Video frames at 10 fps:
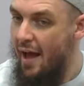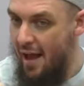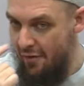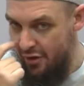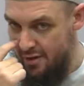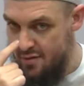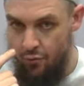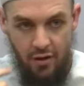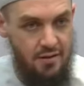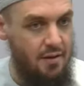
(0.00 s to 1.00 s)
evidence
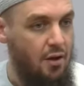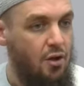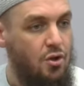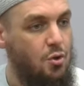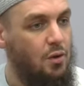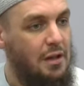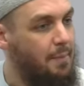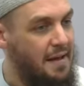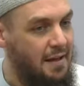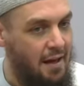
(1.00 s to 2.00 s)
for it, Surah
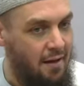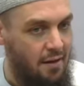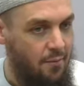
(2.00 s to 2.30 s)
Al-Bayyinah.